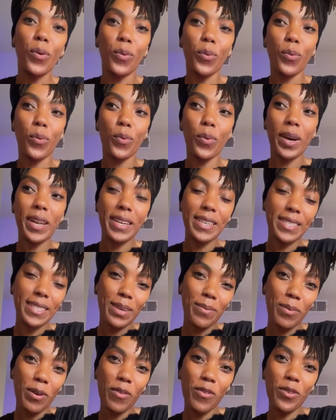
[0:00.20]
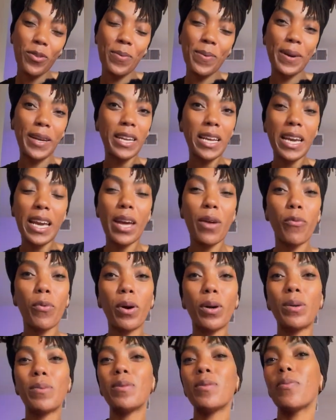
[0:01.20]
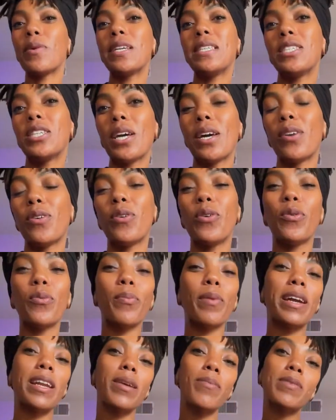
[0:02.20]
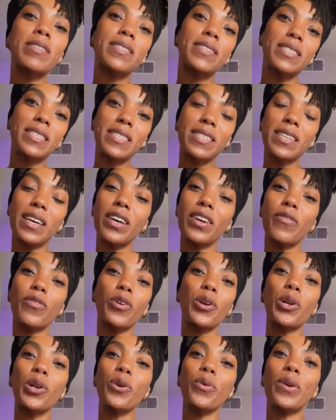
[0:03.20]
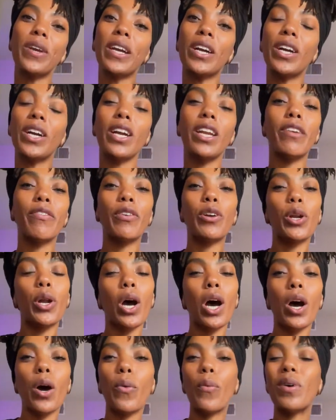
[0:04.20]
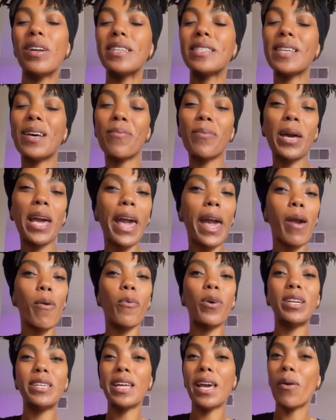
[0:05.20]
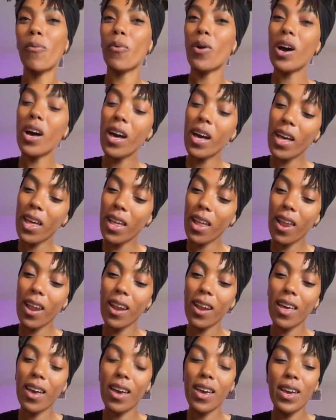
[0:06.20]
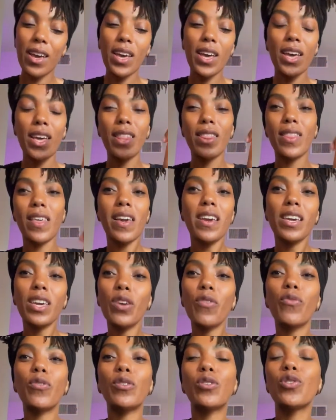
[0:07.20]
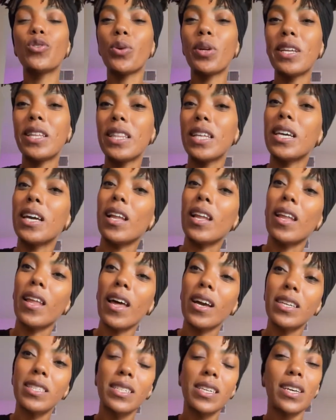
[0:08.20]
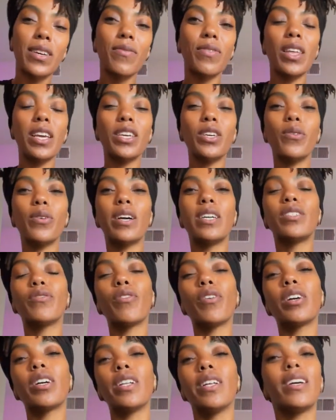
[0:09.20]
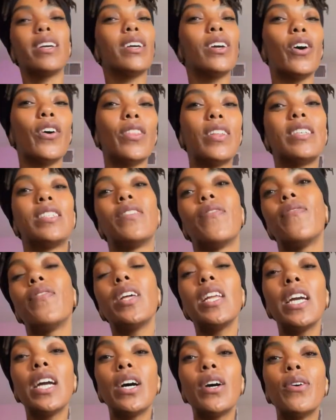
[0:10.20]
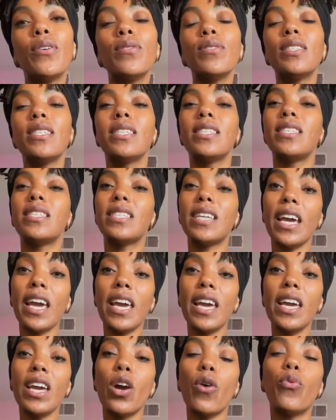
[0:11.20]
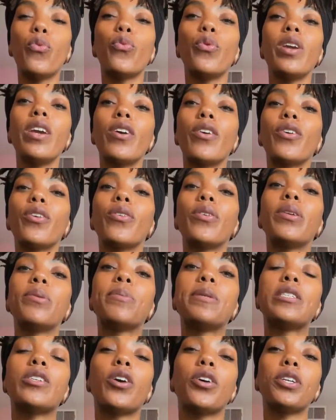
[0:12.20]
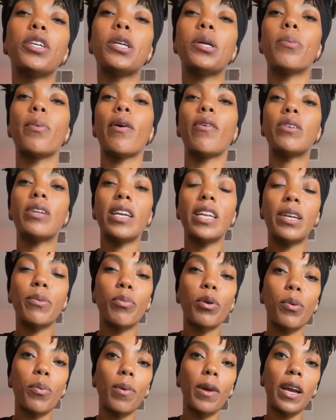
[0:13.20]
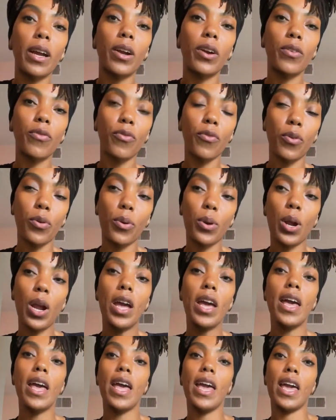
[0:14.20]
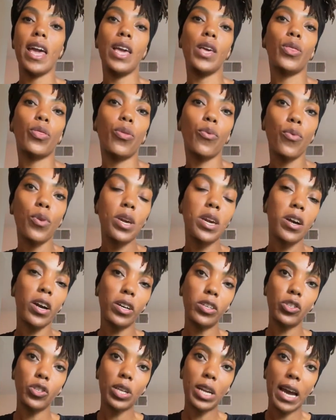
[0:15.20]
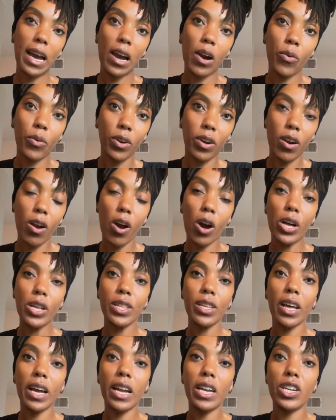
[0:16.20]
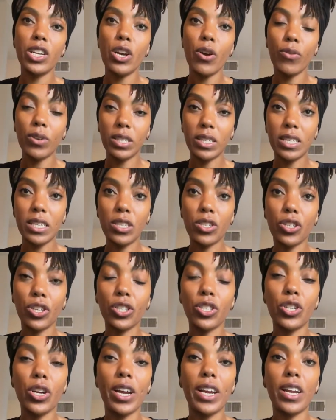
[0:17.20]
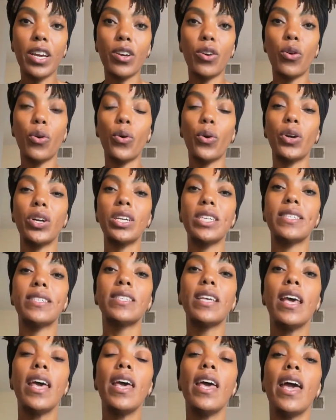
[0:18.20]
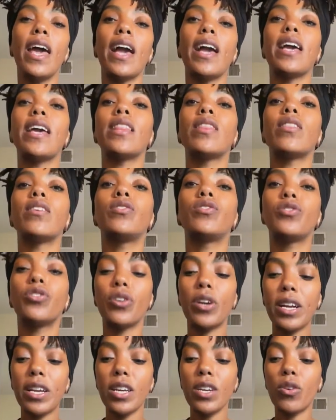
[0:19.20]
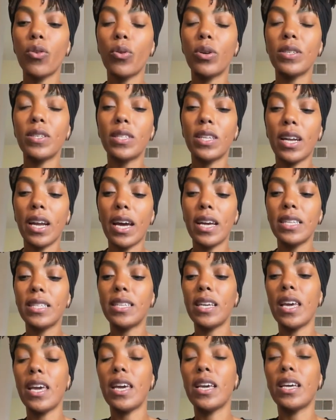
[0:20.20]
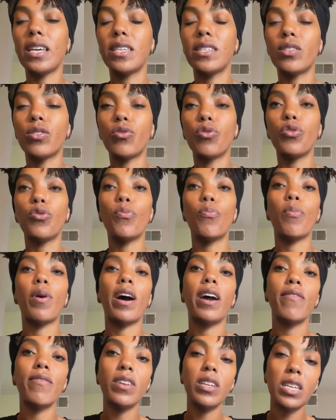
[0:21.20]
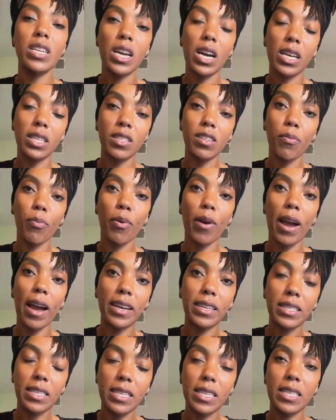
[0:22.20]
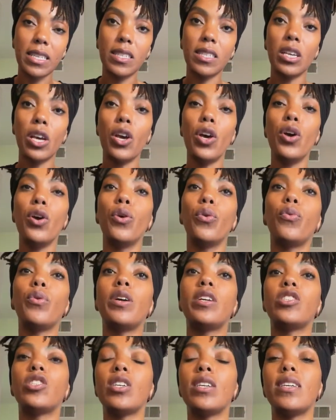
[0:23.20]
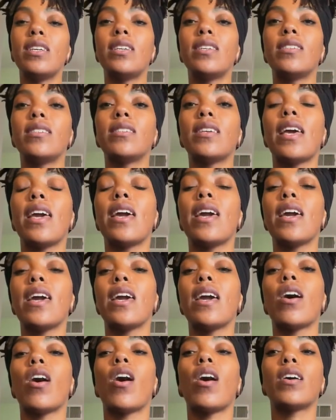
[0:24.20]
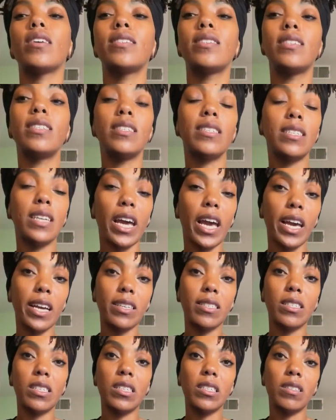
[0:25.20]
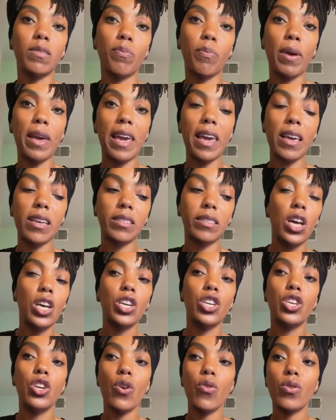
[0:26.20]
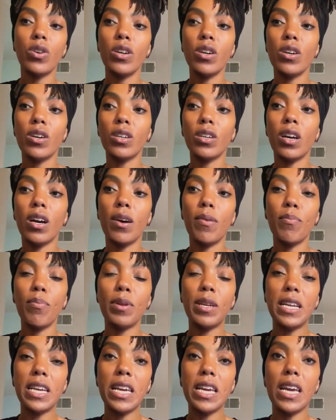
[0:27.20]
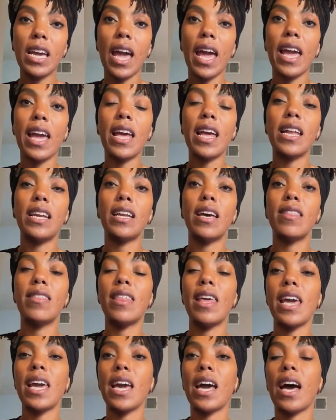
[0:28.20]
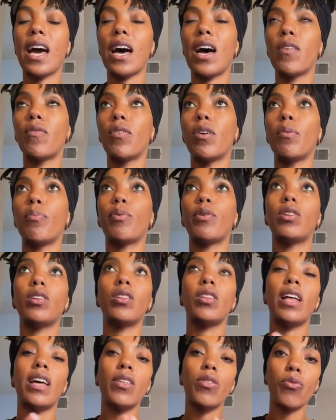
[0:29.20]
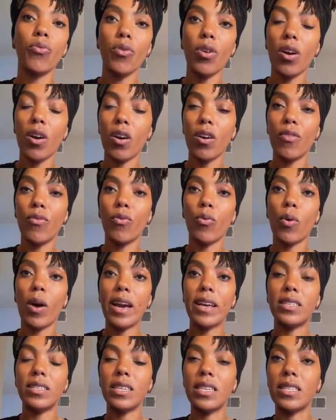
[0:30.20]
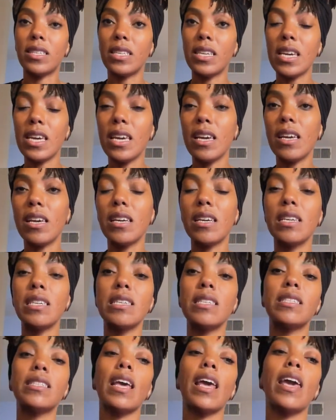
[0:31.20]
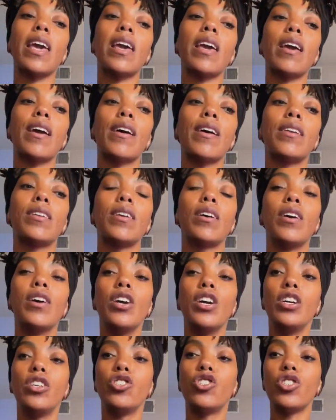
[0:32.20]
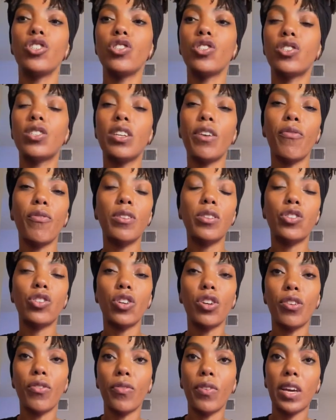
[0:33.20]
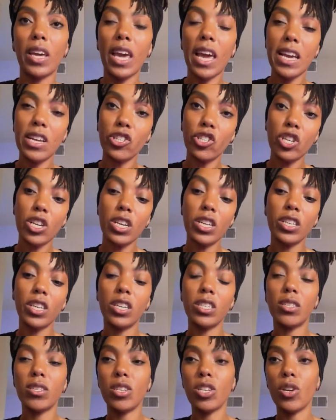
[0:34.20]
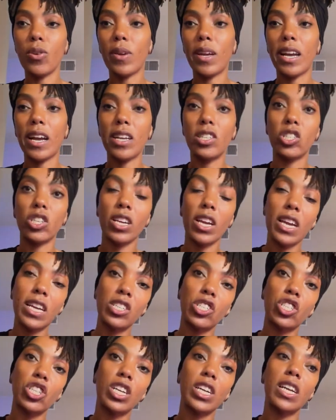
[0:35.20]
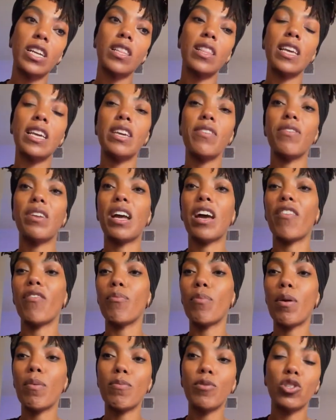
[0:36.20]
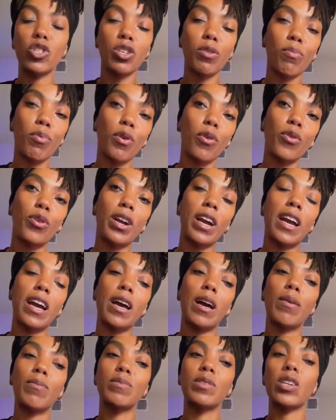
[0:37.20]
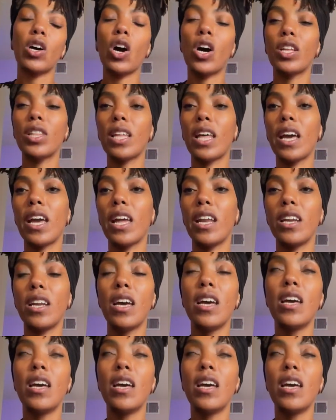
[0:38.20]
What is up, everybody, and welcome to my channel. My name is Lisa if you're new here, and if you're not, what is up, my A1 Day 1? Thank you for joining the collective. Thank you guys for clicking on this video. Today we are going to be talking about getting prepared for a 300-hour online yoga teacher training course. And the training course that I take is through My Vinyasa Practice, which is a Austin, Texas based yoga company, and they have a plethora of YTTs and just different certification, continuing education. They even have membership programs, online